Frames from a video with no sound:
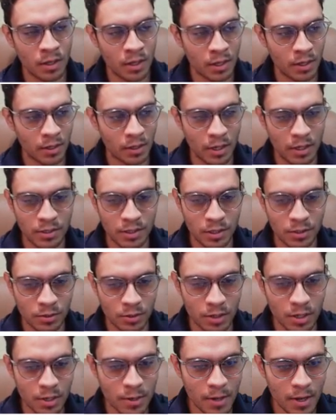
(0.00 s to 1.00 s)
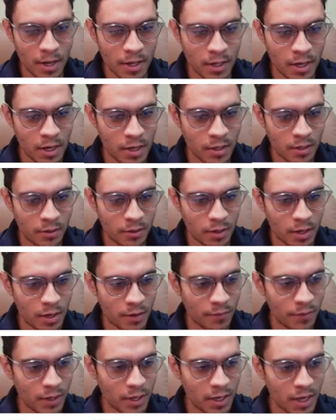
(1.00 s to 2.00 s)
Knight c3, and if
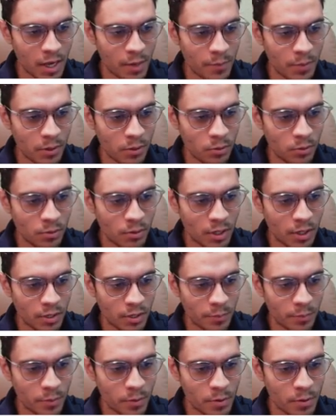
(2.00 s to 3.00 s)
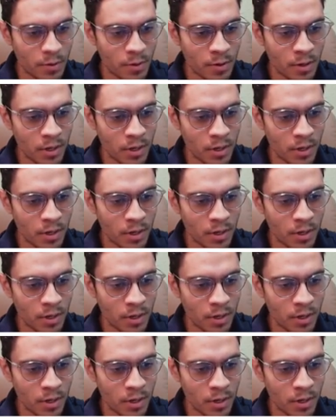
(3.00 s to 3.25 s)
they happen to take the pawn,